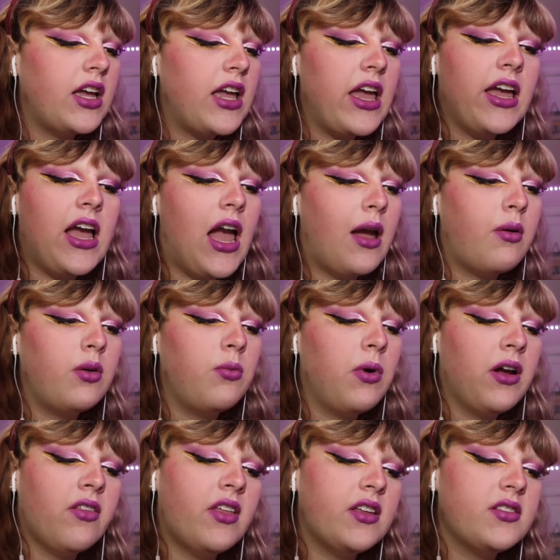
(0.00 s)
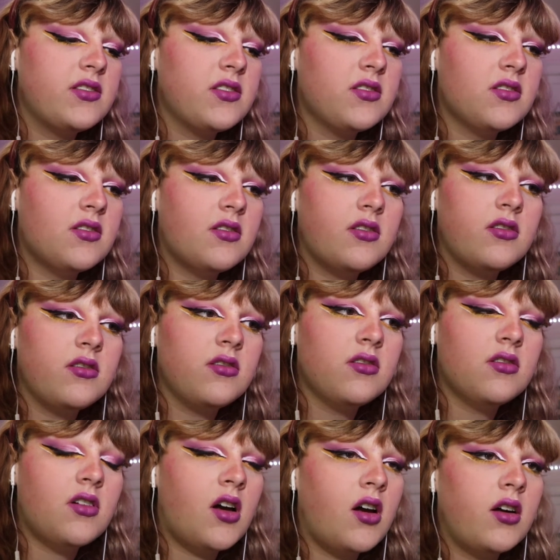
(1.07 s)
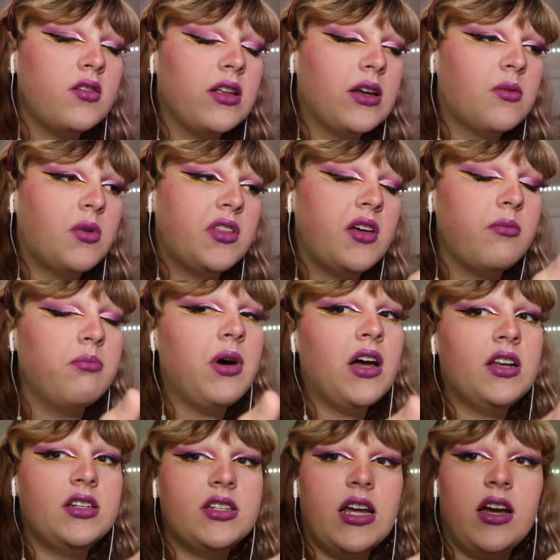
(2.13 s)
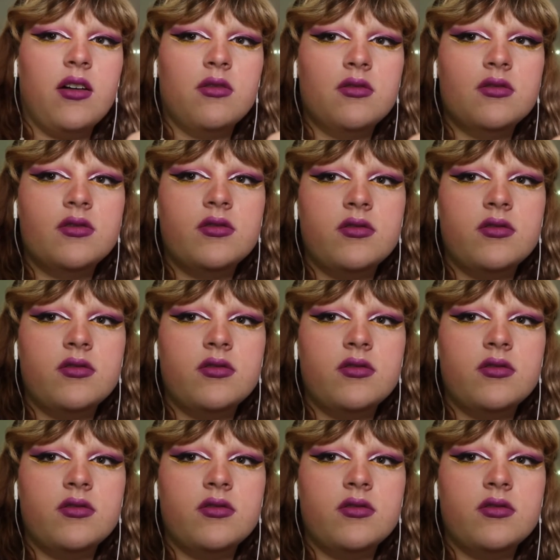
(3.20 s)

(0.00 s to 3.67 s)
gay guy would wear this like with a button down